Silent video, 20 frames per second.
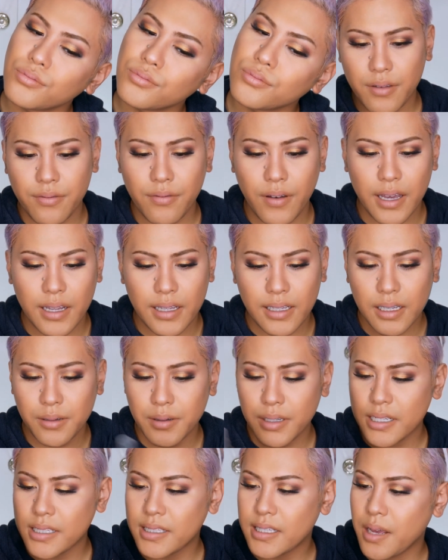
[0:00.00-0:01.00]
Finally, I'm
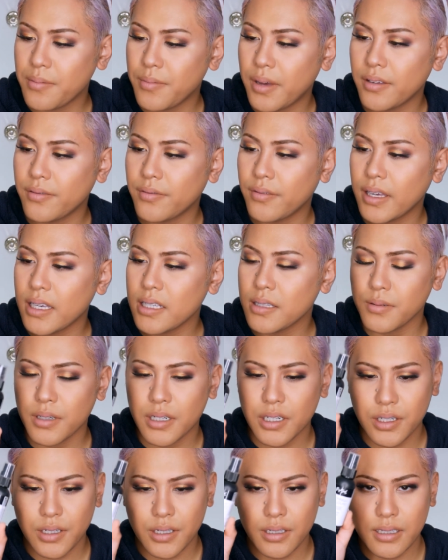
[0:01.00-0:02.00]
going to set my face. I'm going
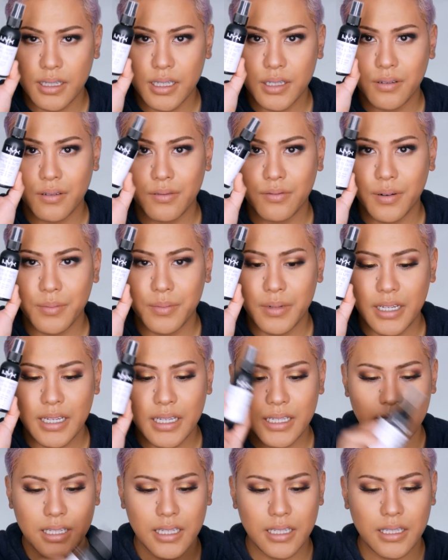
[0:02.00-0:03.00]
to use this one from
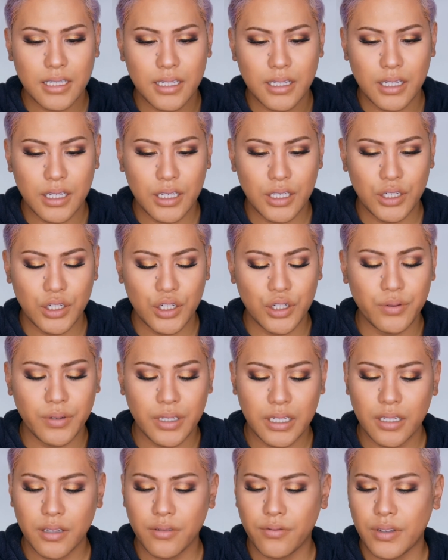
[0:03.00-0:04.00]
NYX. This is the
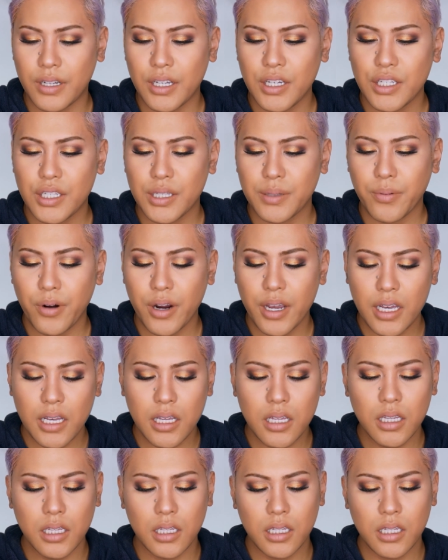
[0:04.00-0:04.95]
Dewy Finish Spray.